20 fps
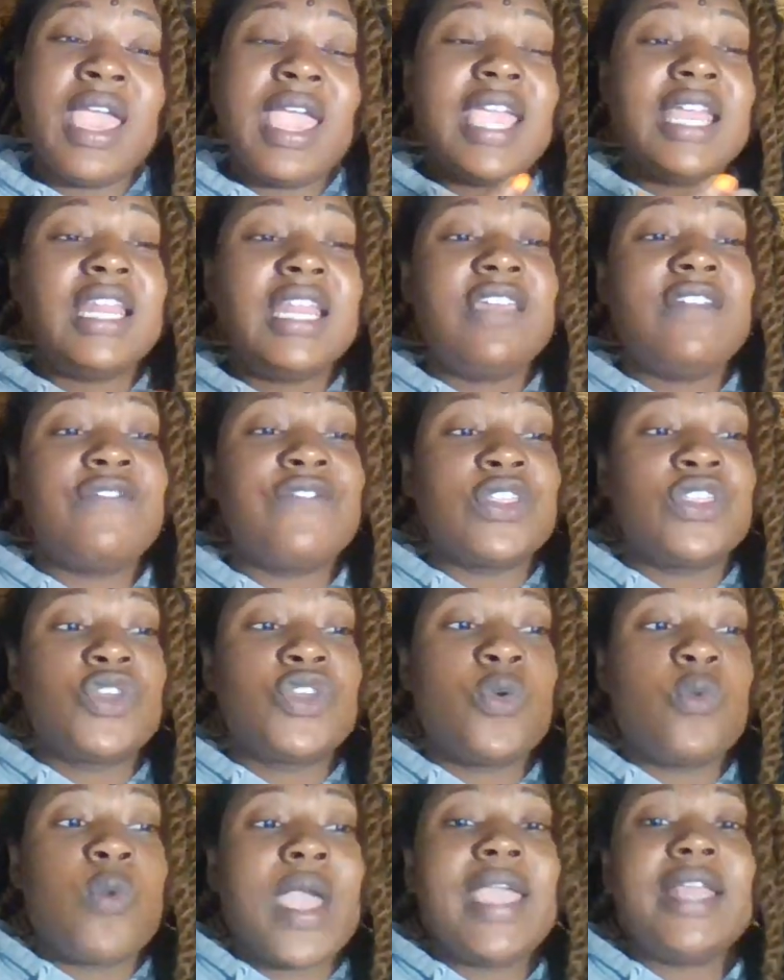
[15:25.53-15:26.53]
And if the
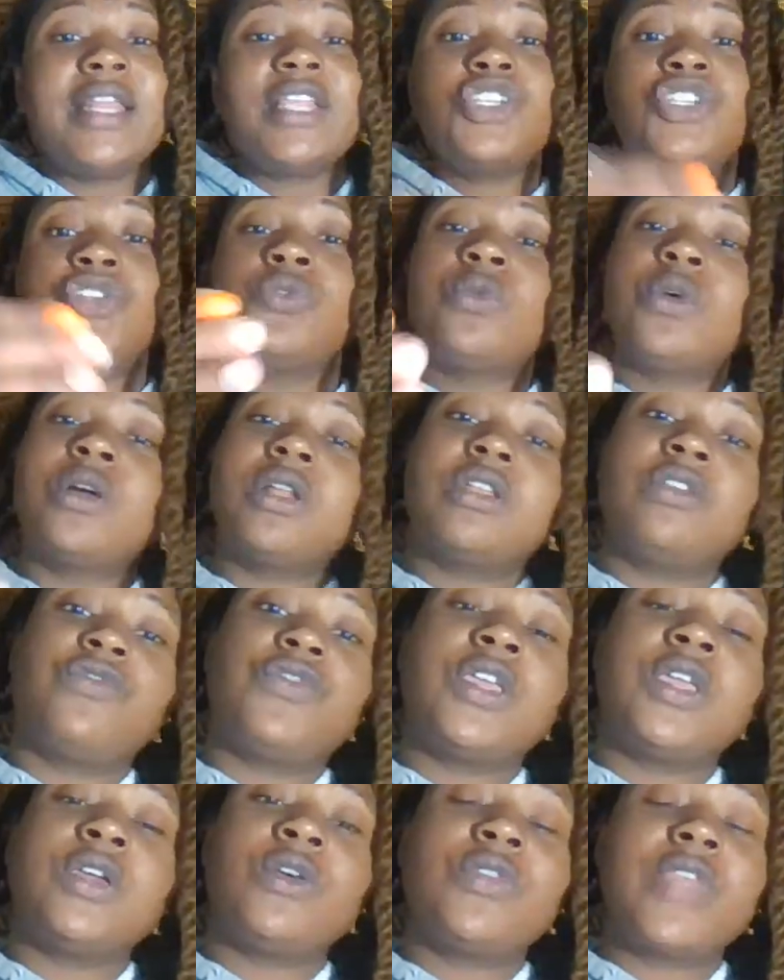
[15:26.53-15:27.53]
way that you want to
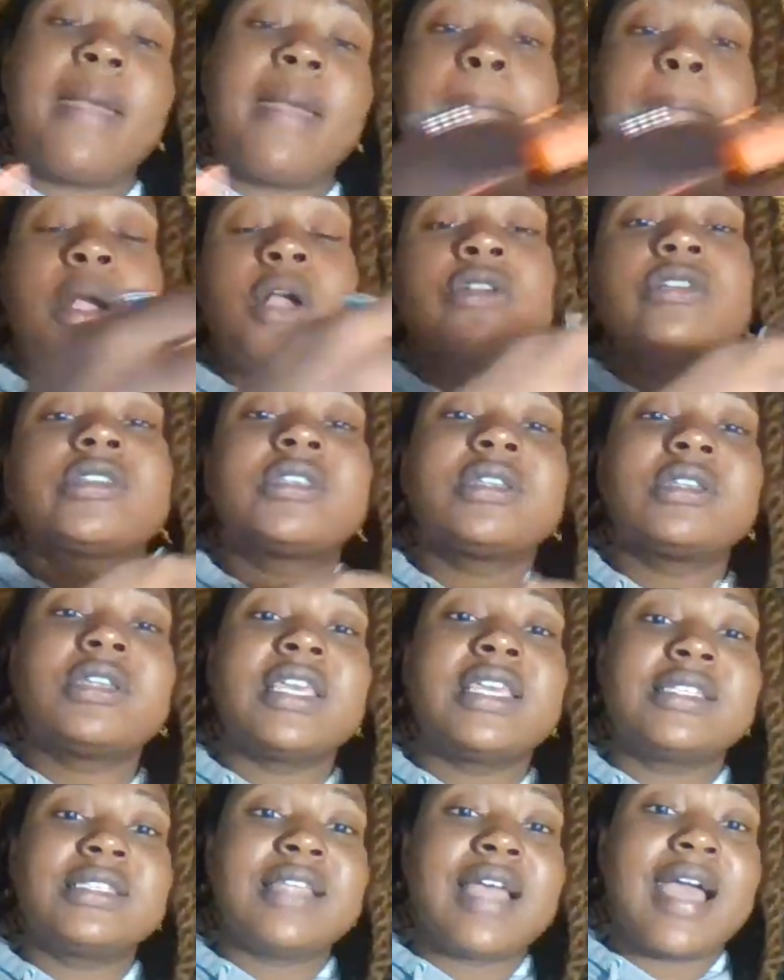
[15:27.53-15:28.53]
feel, that person
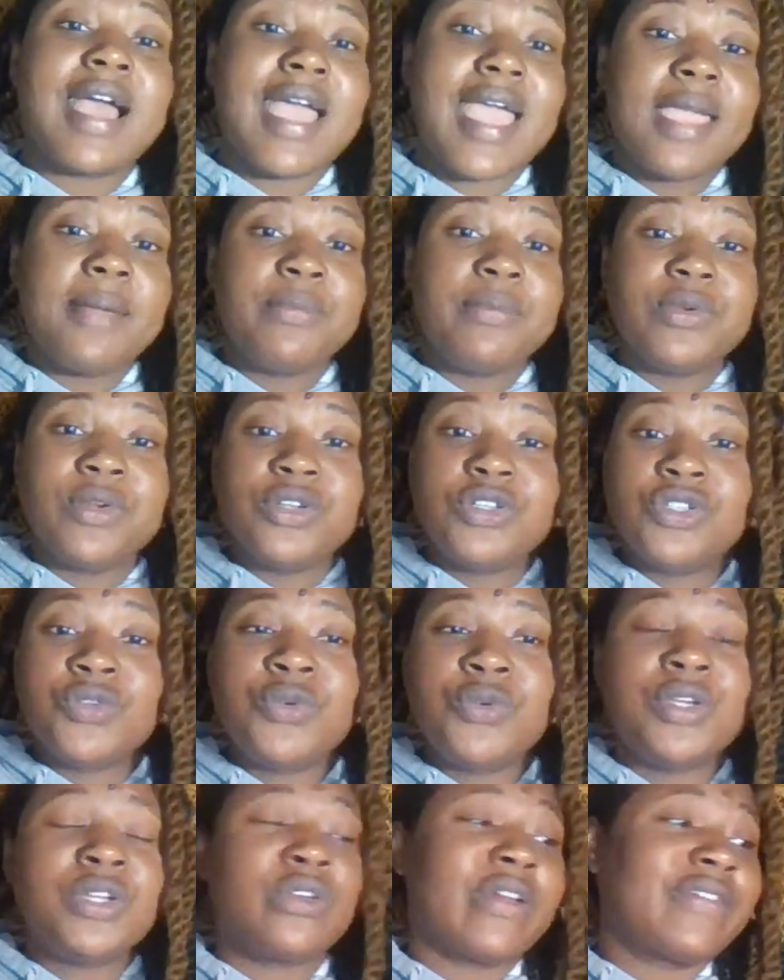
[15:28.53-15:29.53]
is not able to
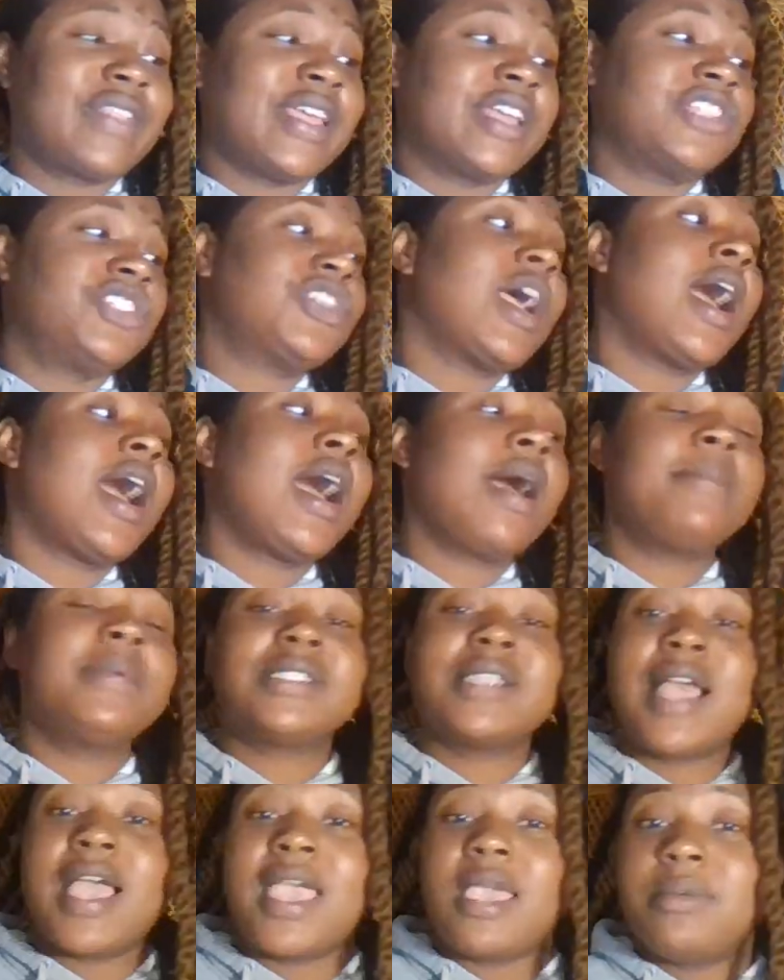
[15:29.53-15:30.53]
do it, or if that job is
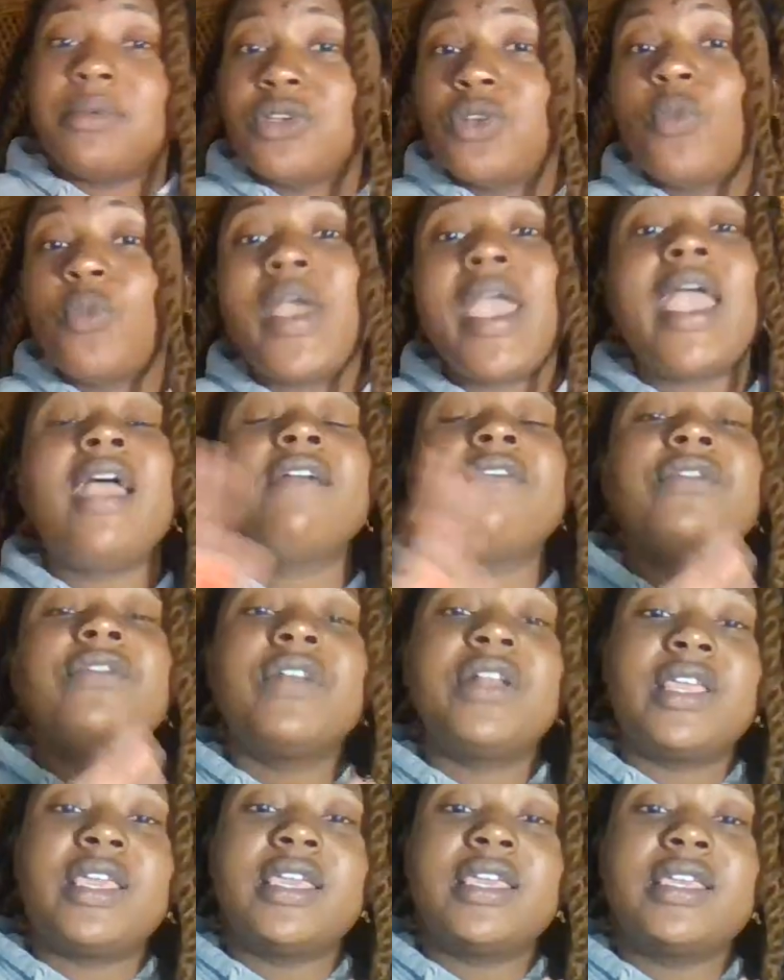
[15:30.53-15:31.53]
not able to do whatever
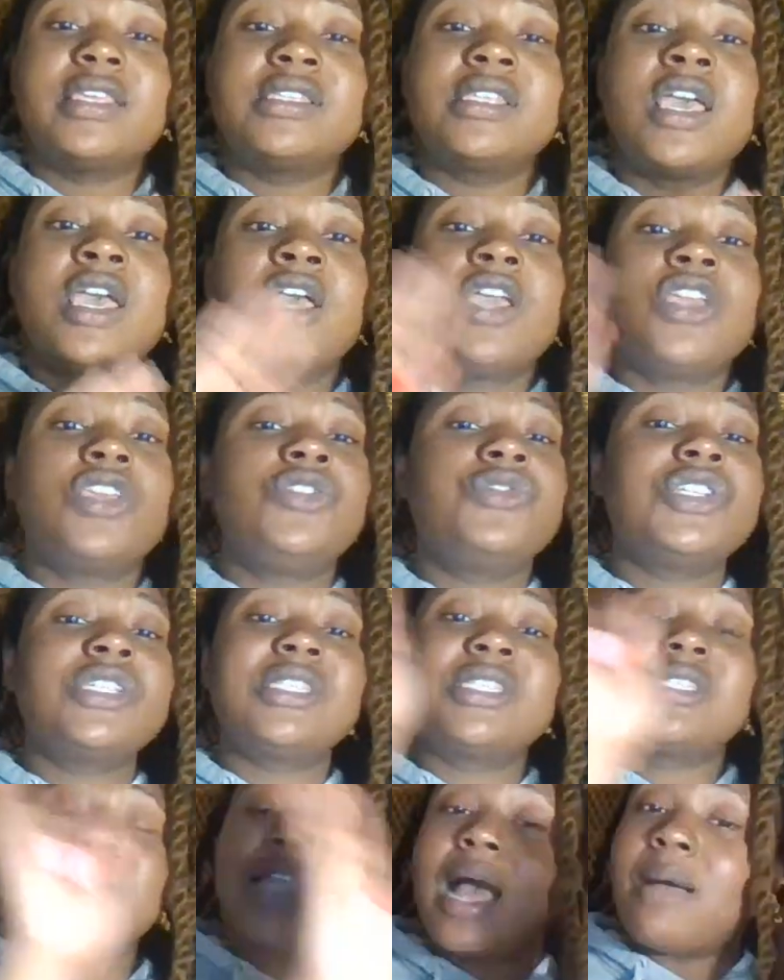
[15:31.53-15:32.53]
it is, you
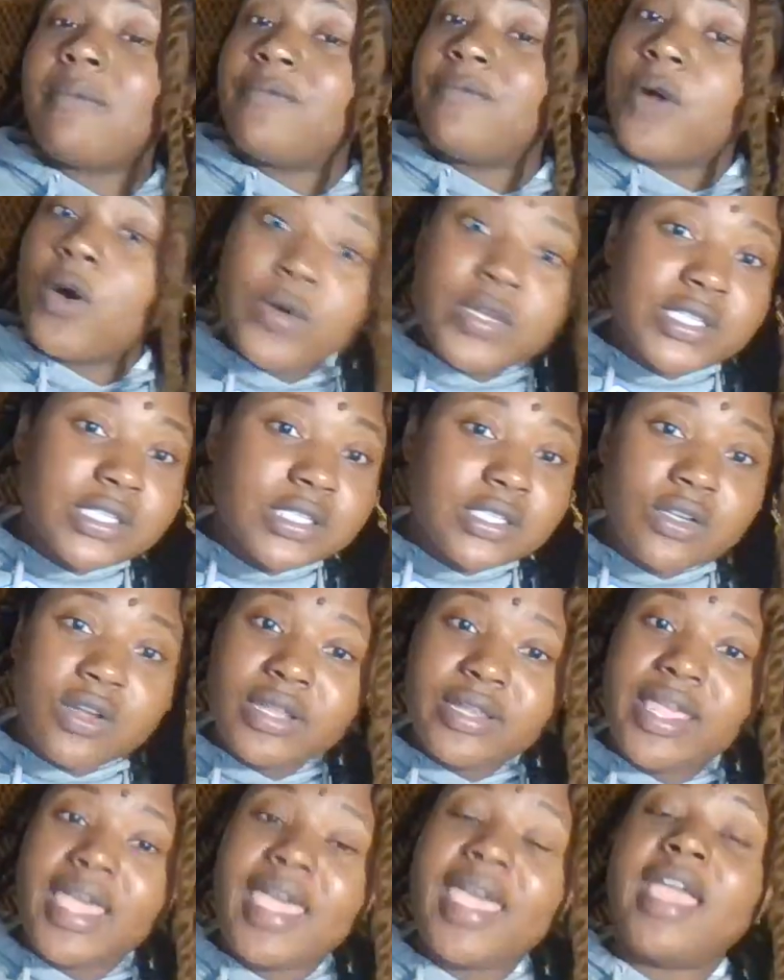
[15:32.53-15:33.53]
just stop focusing
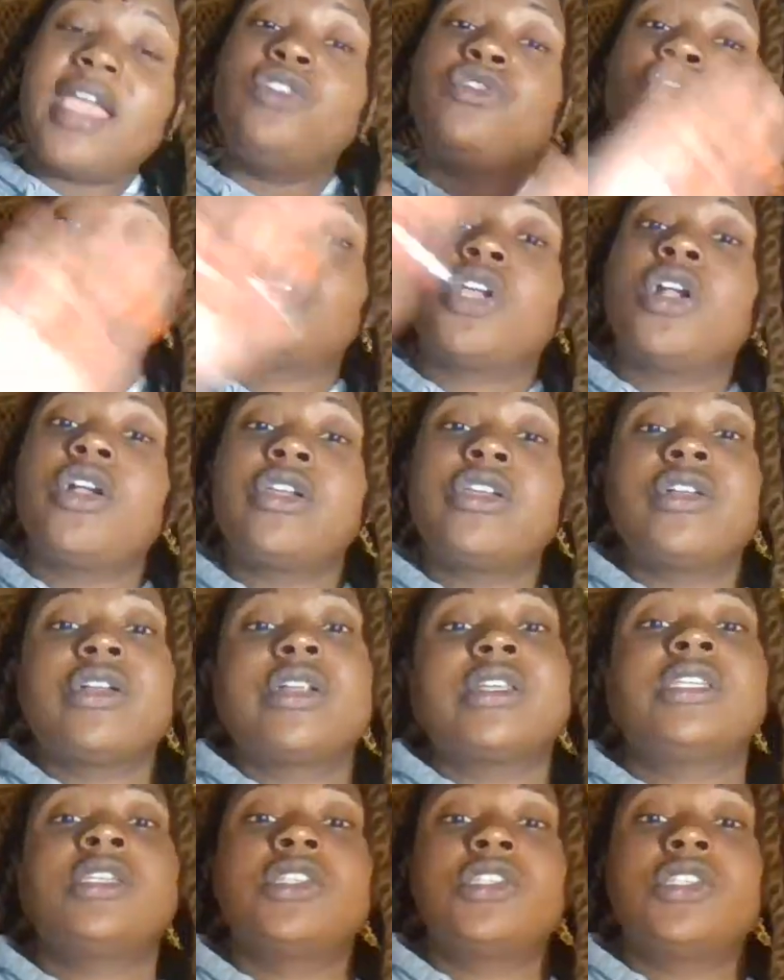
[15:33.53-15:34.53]
on that and you turn your
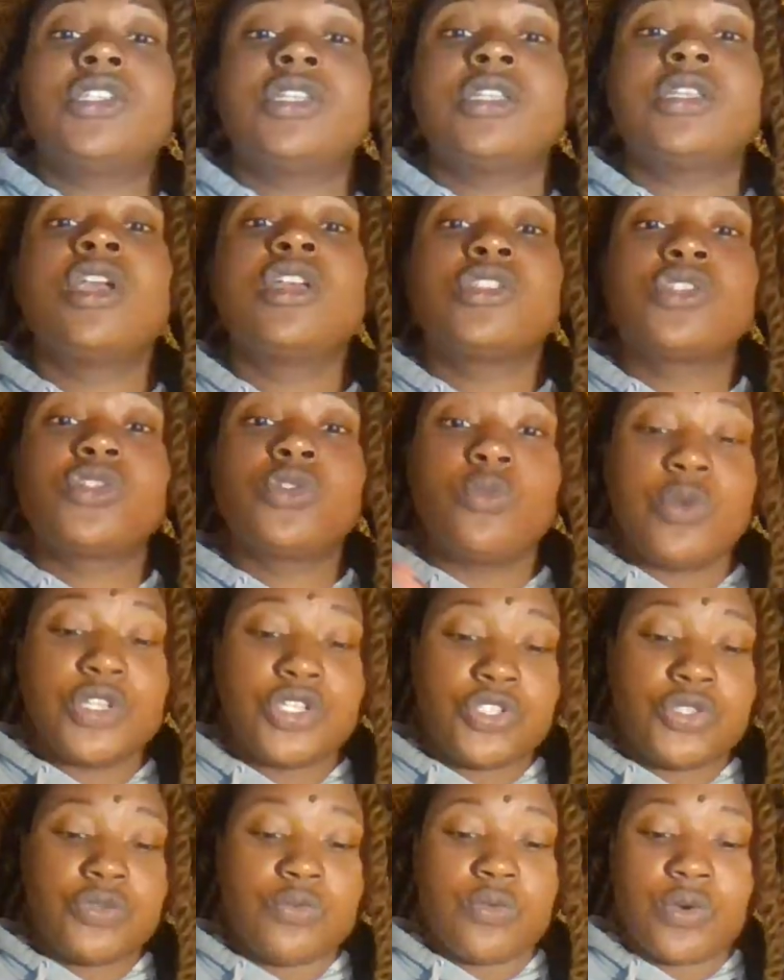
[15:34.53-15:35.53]
attention to
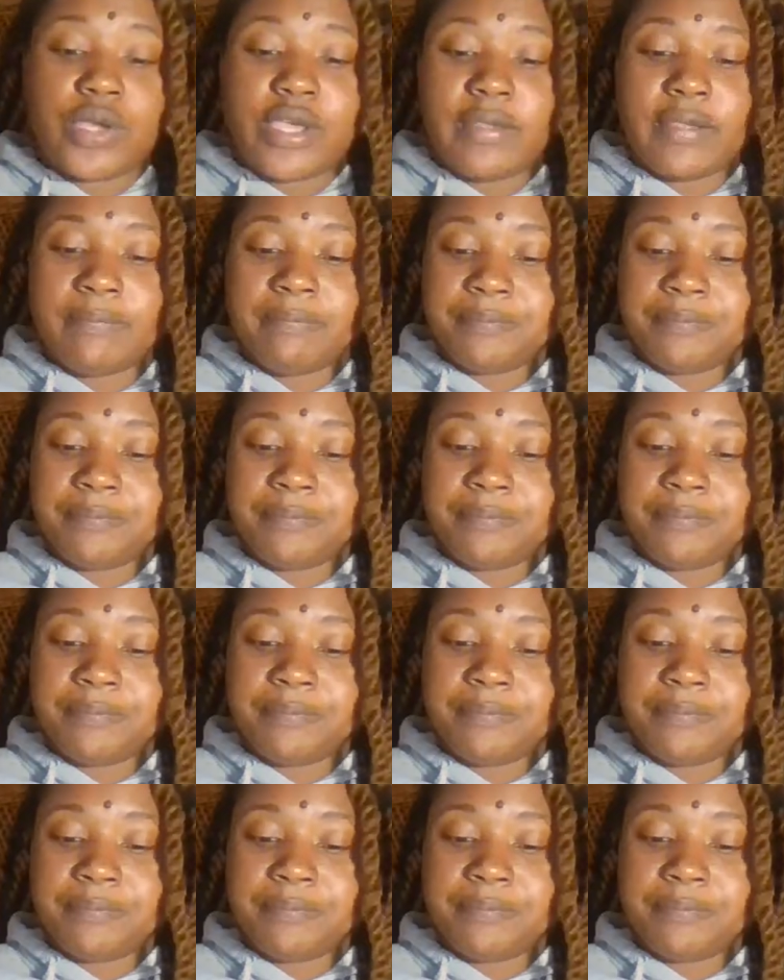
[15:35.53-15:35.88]
what you want.